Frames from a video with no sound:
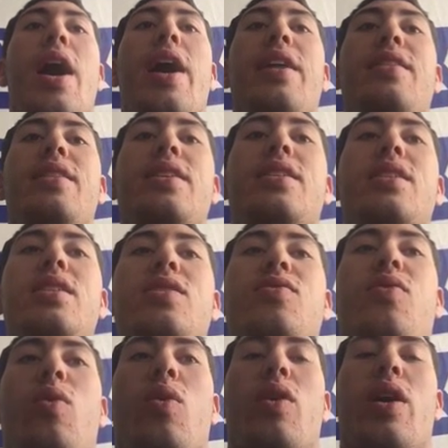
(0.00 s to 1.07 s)
and this is
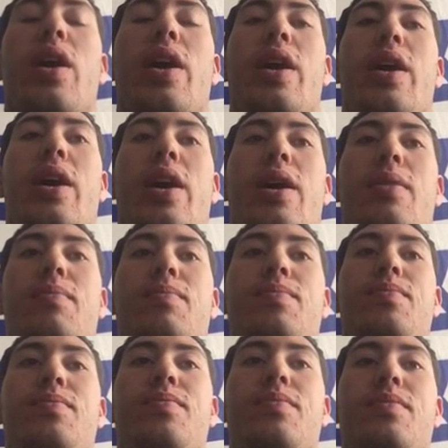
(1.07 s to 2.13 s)
for a